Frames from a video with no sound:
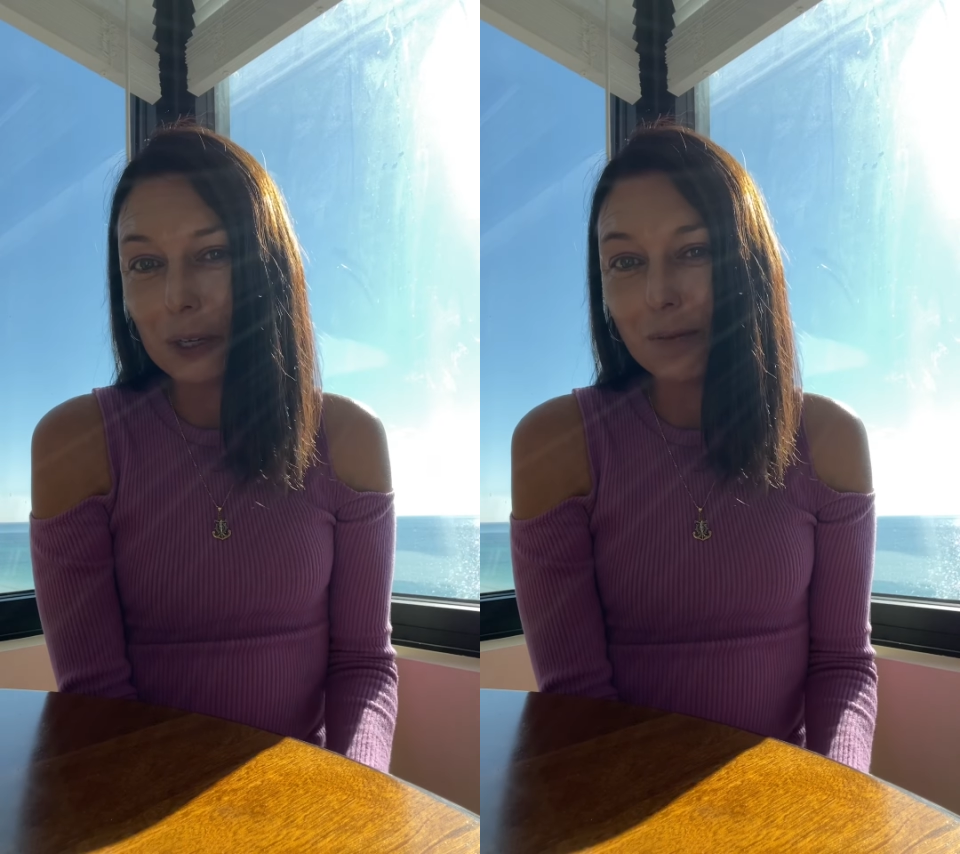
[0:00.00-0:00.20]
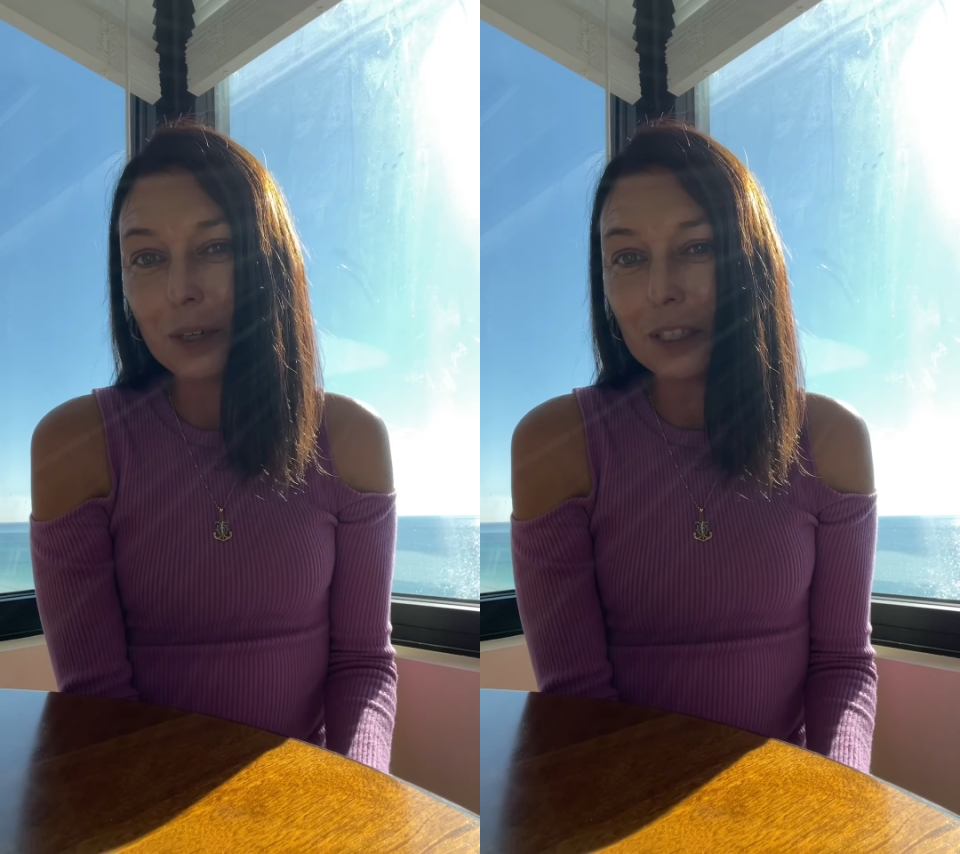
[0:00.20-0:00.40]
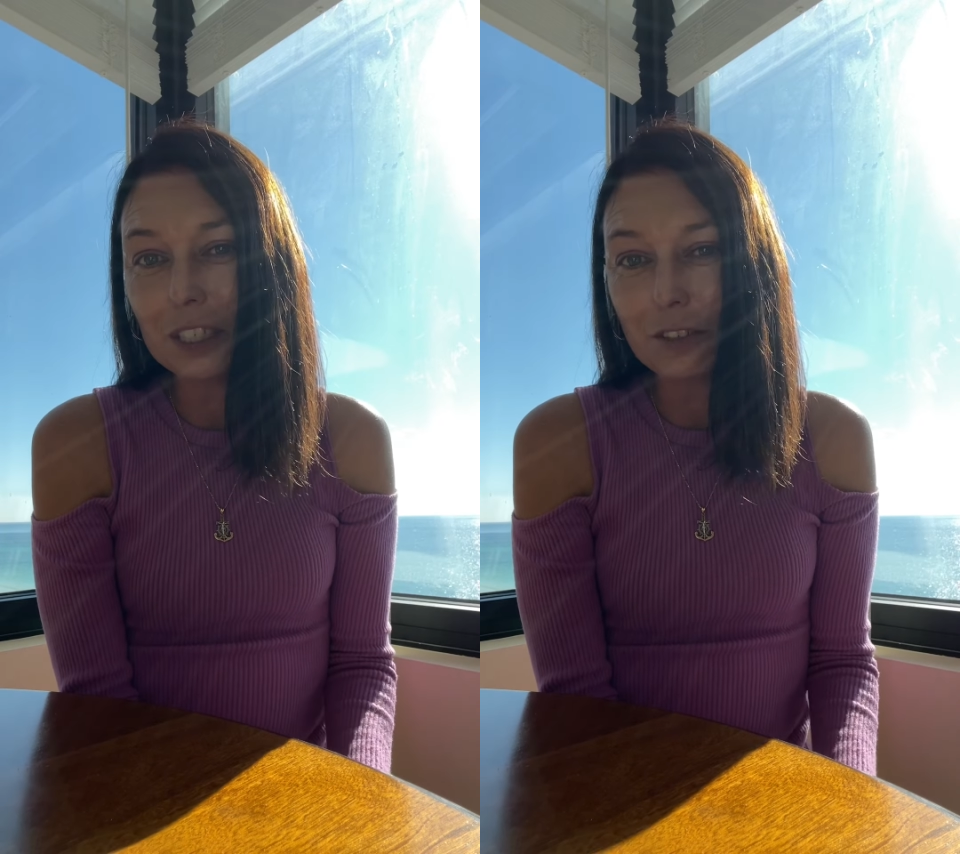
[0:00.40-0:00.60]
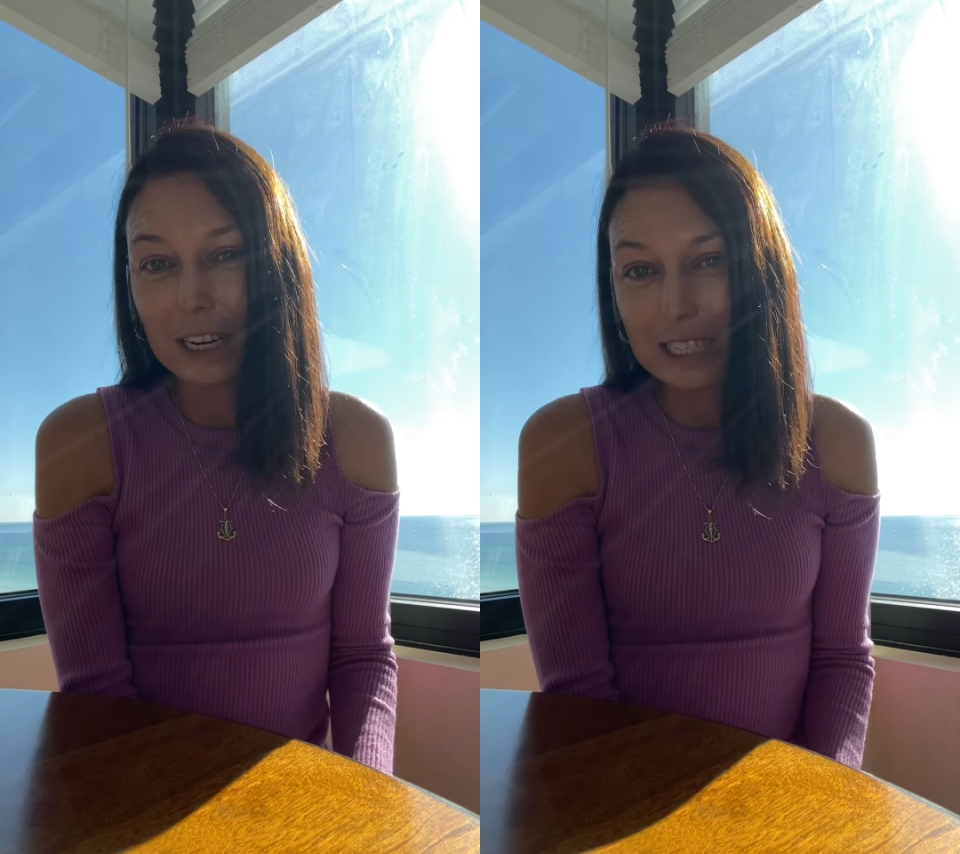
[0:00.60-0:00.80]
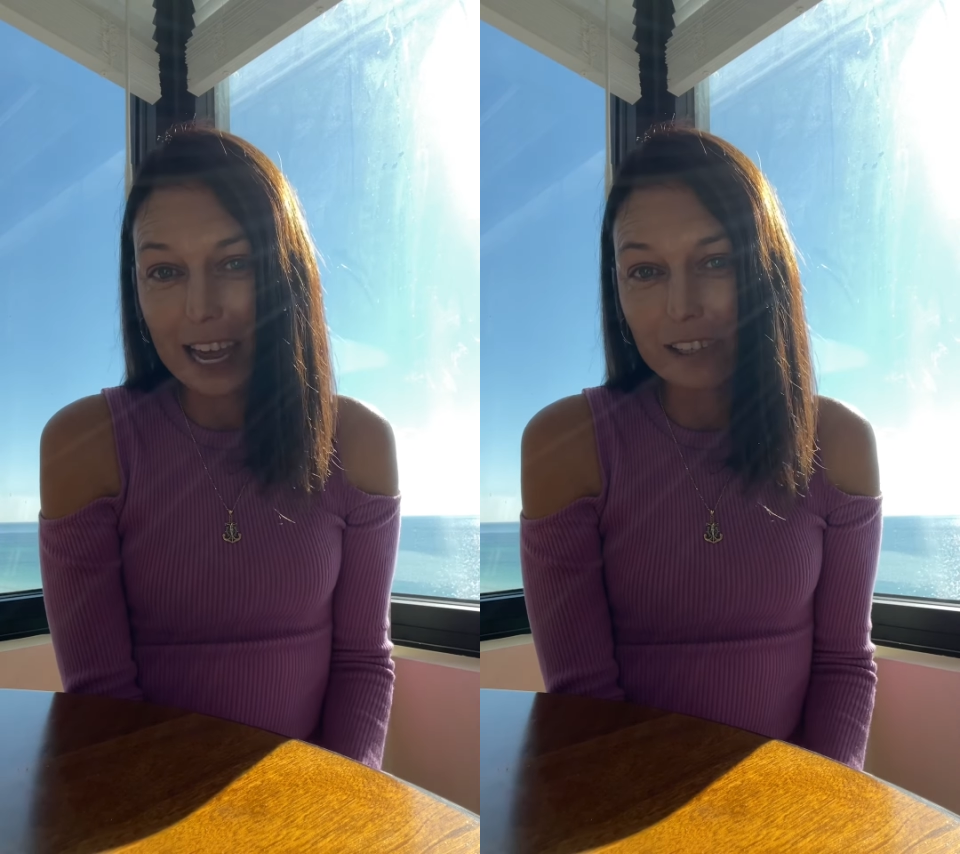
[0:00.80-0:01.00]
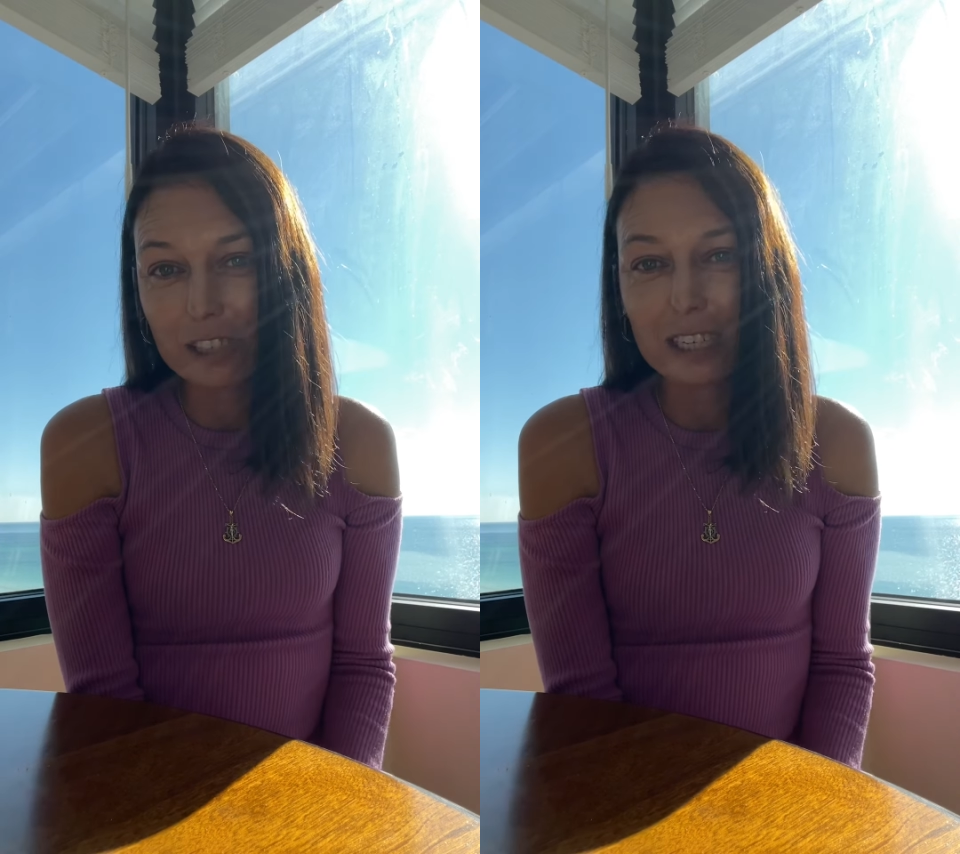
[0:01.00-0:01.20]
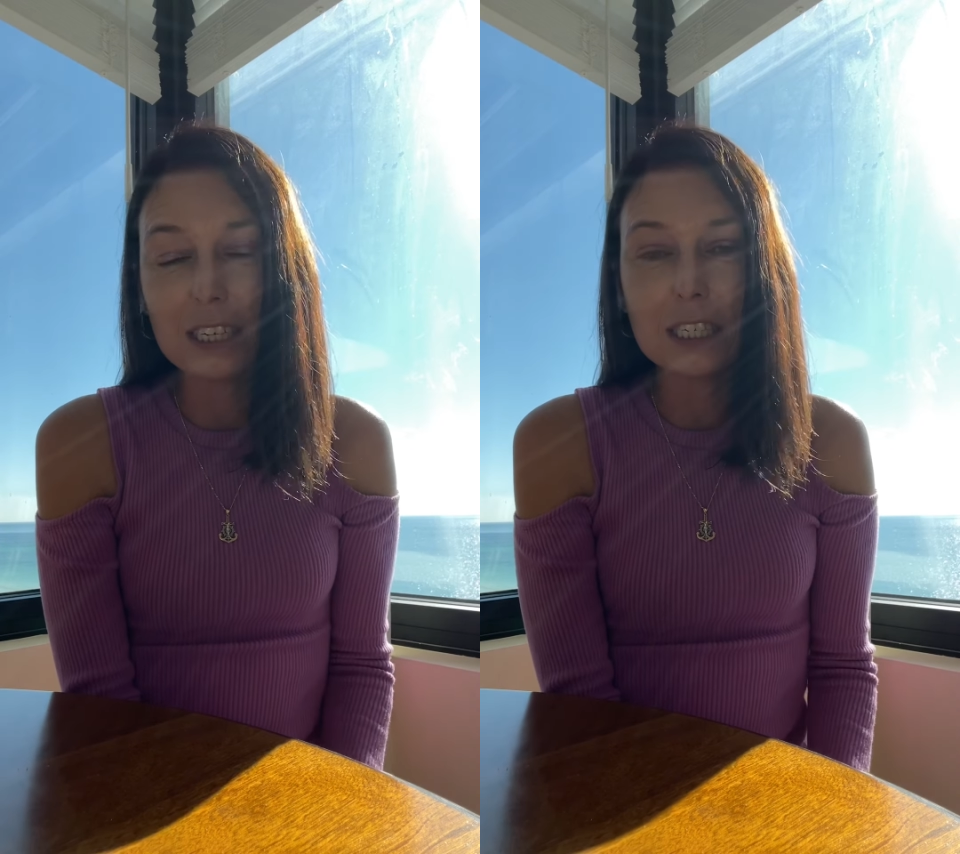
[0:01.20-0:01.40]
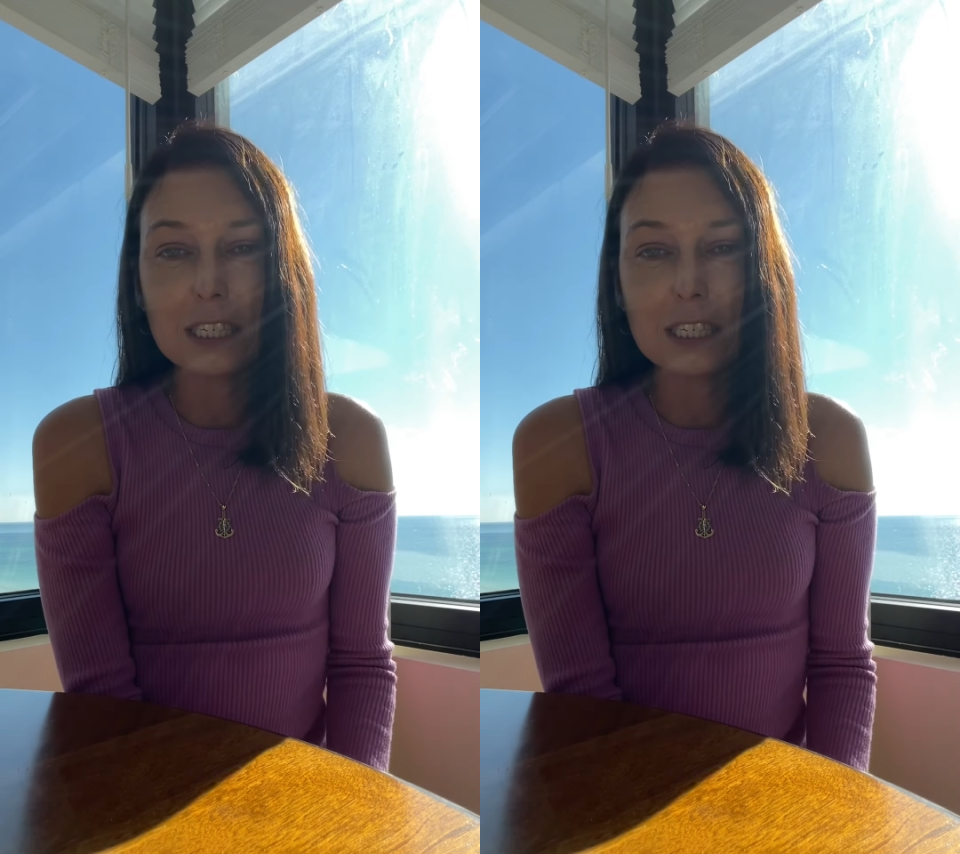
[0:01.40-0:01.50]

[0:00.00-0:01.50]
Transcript: over the transaction.